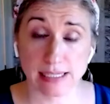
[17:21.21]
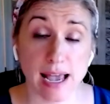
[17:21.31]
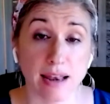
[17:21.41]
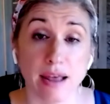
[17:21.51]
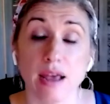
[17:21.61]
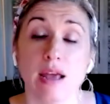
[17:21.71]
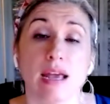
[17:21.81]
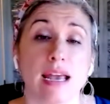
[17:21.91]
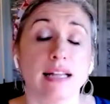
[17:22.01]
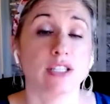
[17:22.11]
said,
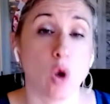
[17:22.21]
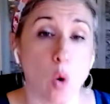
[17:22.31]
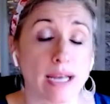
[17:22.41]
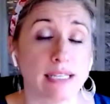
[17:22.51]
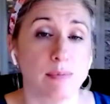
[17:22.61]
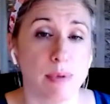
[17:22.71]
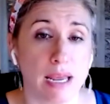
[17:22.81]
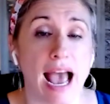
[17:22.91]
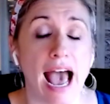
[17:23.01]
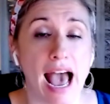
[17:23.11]
it's going to
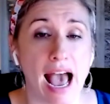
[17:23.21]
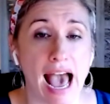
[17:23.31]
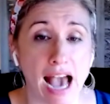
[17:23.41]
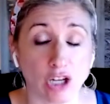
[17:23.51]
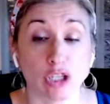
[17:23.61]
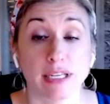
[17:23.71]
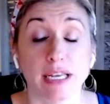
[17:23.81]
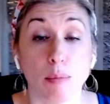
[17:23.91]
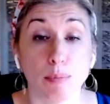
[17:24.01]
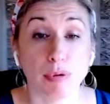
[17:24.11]
be actually
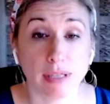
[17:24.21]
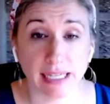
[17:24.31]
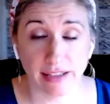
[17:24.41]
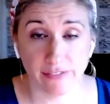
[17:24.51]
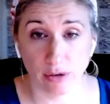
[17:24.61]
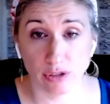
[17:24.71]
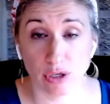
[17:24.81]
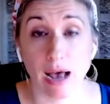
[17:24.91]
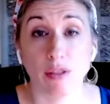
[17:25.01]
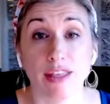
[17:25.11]
completely filtered
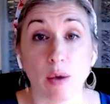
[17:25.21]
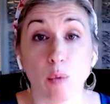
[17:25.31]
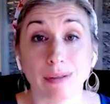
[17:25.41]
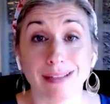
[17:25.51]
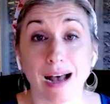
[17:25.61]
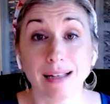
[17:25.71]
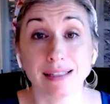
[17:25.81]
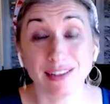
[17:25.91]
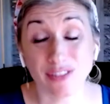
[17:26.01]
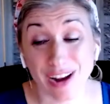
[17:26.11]
out. They will not
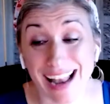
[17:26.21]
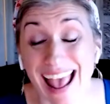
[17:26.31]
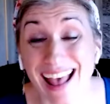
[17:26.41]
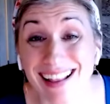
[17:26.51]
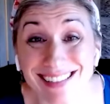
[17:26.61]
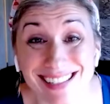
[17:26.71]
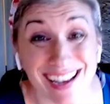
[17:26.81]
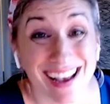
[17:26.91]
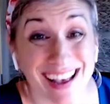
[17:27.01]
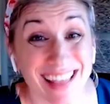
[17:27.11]
deliver it. And
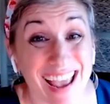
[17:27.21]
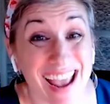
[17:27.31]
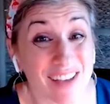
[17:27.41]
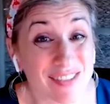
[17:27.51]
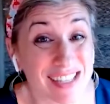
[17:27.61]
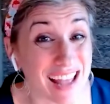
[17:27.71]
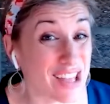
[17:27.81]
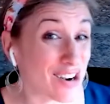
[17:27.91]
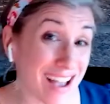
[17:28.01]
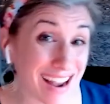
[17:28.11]
they have said
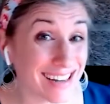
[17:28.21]
they're not